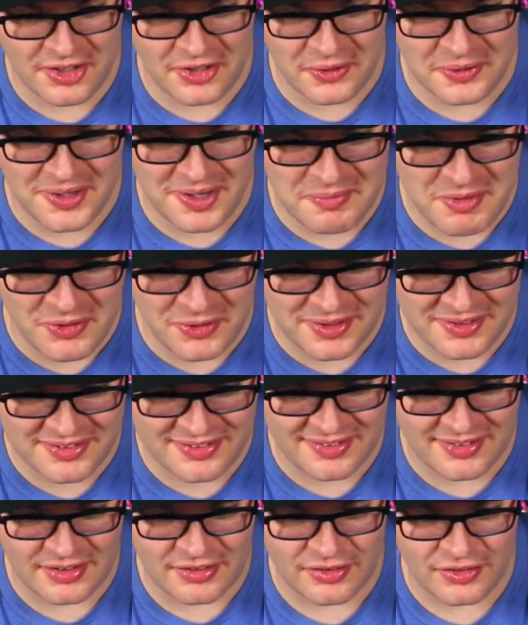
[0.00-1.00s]
You know what I'm
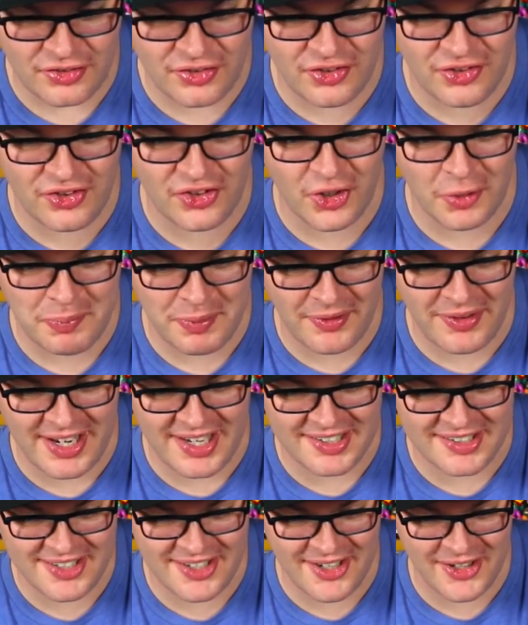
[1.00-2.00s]
always super
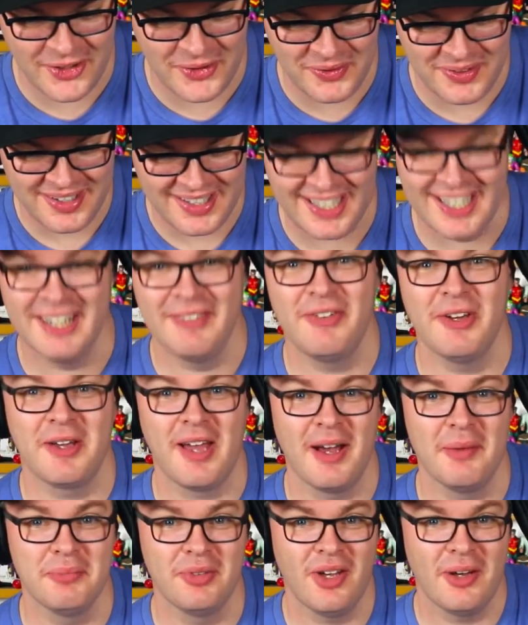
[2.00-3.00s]
into, and if it
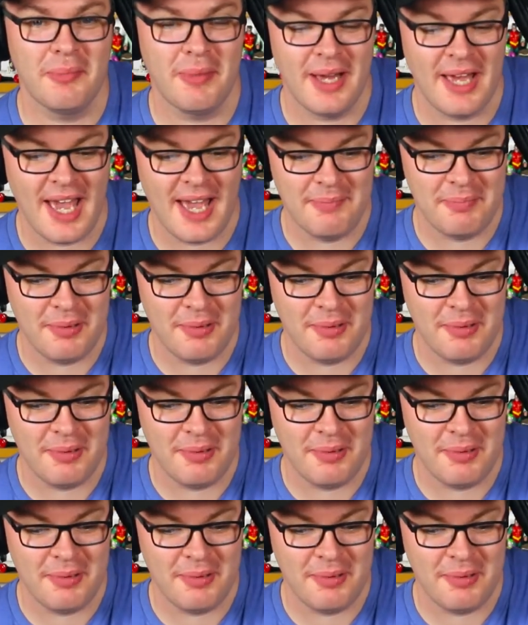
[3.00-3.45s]
comes on my